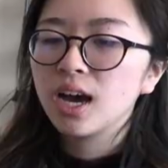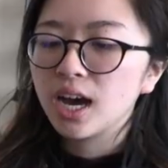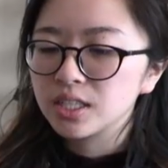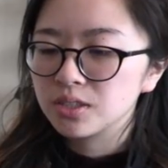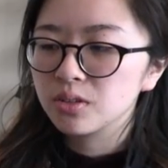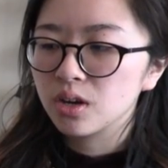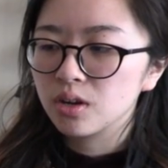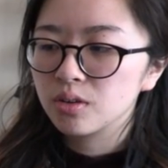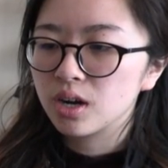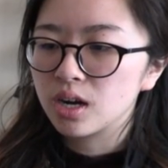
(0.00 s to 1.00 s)
I do
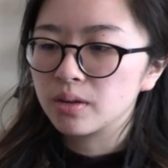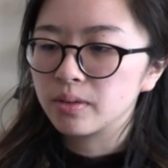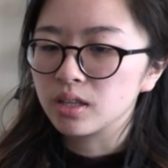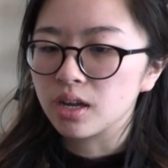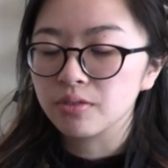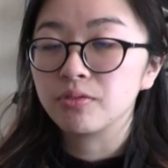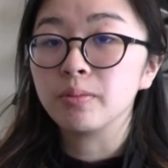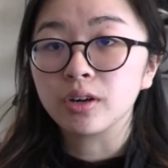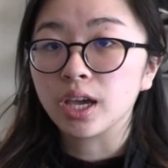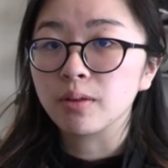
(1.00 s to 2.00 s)
know um, a lot of
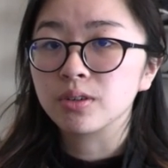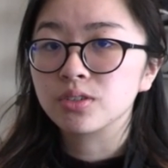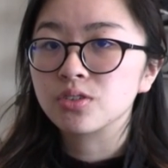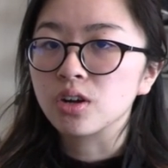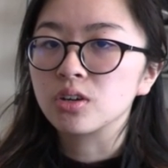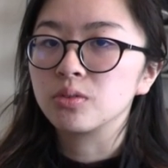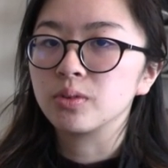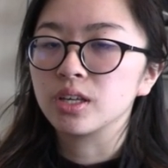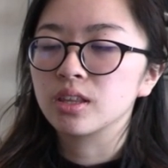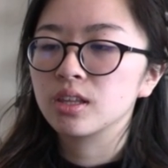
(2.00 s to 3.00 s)
female gamers struggle
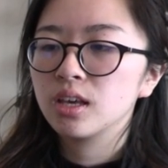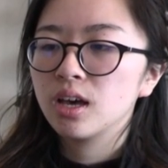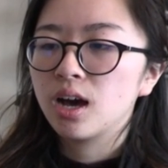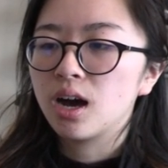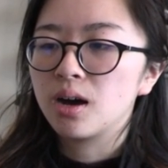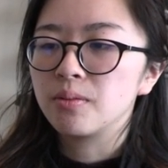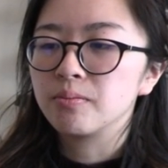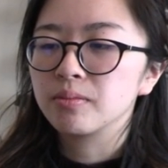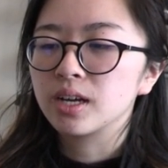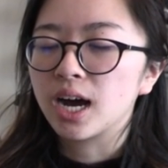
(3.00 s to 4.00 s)
with
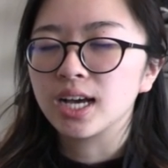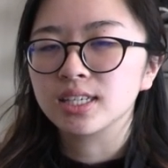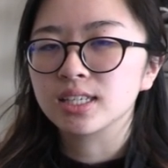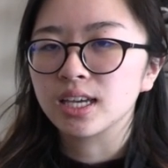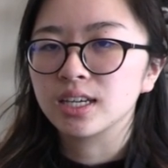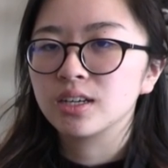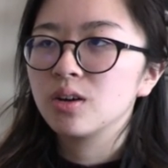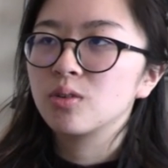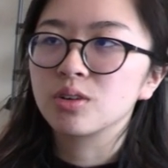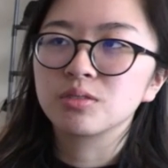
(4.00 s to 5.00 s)
um, guys like
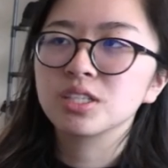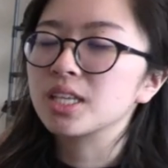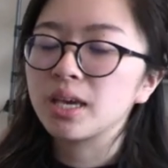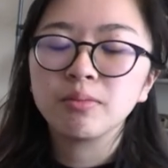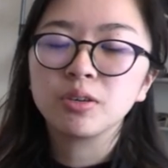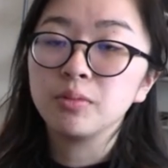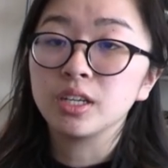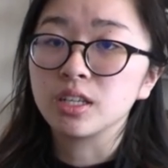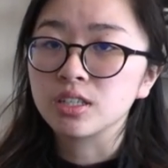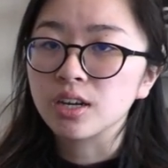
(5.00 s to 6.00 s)
or just the gaming
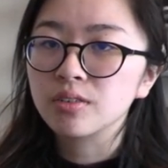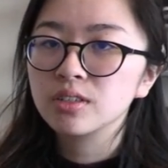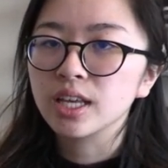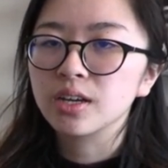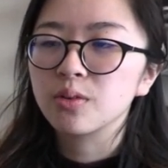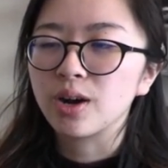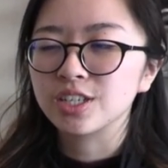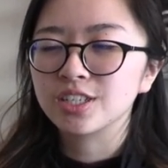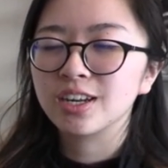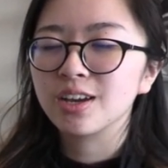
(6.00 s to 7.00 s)
community in general, like
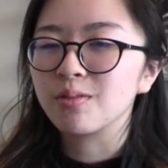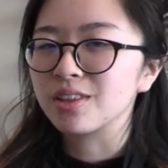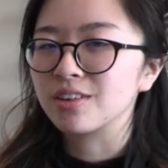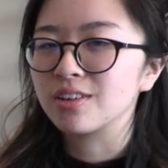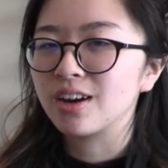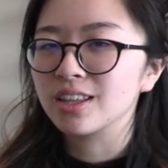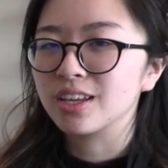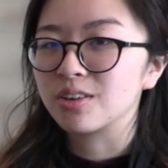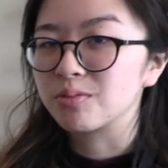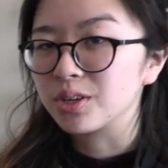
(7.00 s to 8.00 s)
questioning whether or not
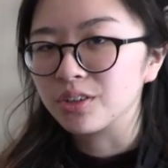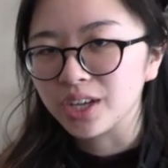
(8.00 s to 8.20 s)
they're a real